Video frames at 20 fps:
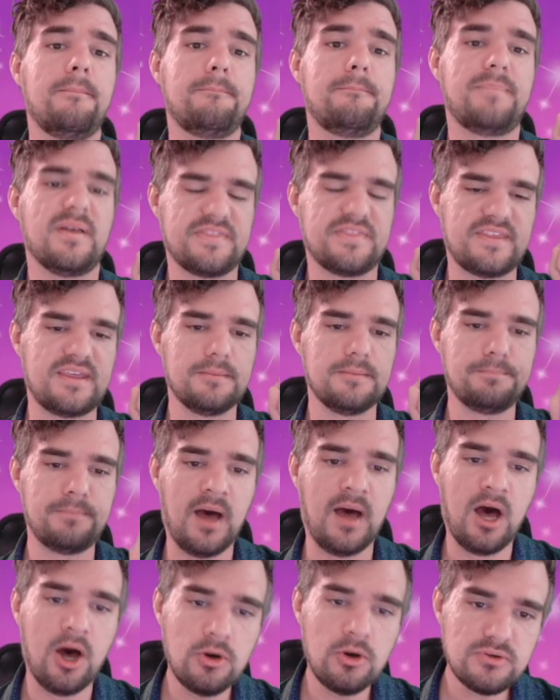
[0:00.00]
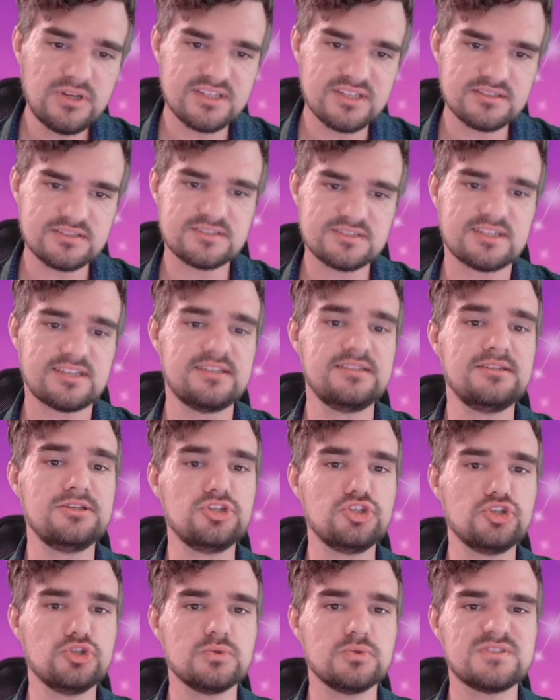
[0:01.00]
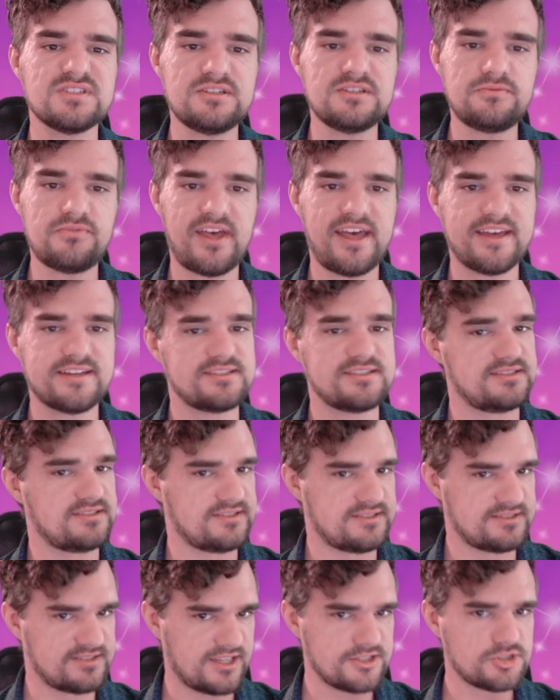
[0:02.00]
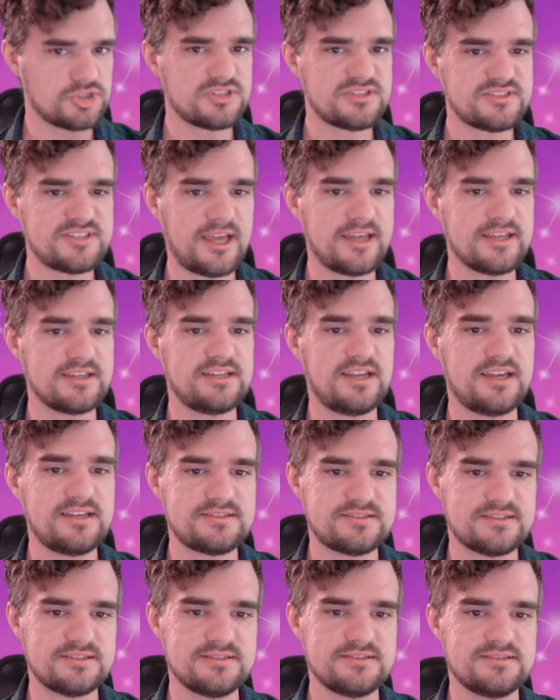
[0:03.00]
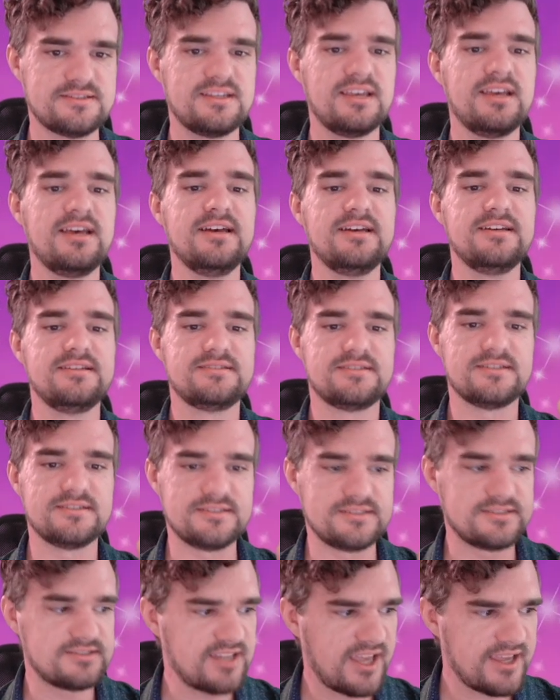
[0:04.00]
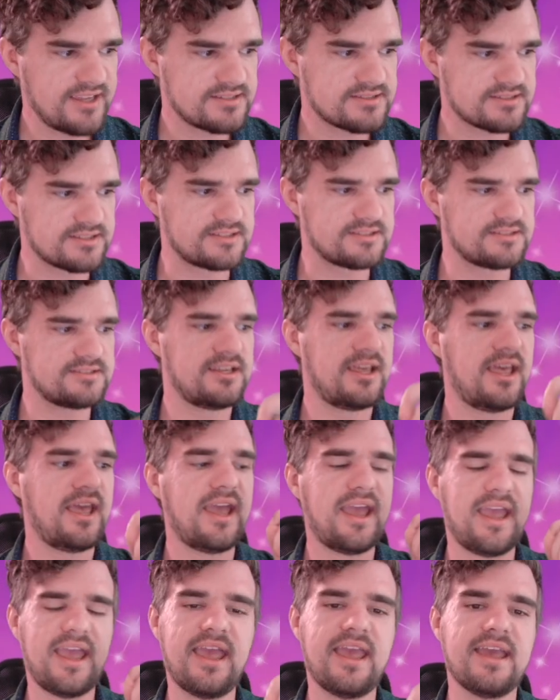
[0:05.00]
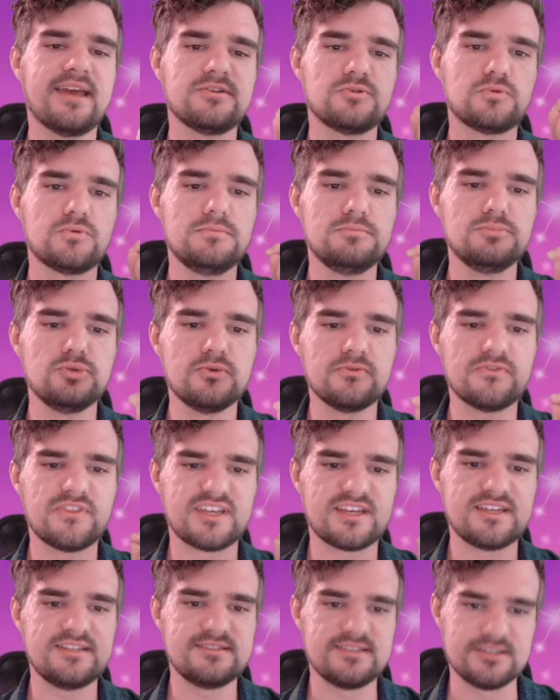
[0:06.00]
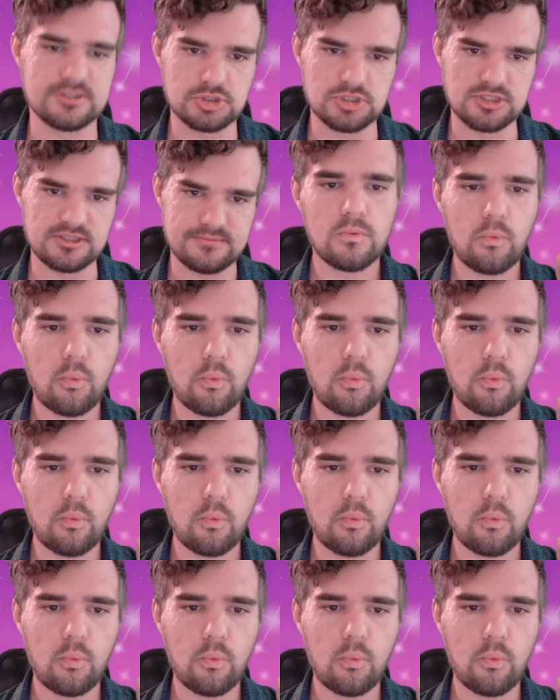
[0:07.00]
but the opponent can use an effect such as Dionysus to daze it and remove the condition.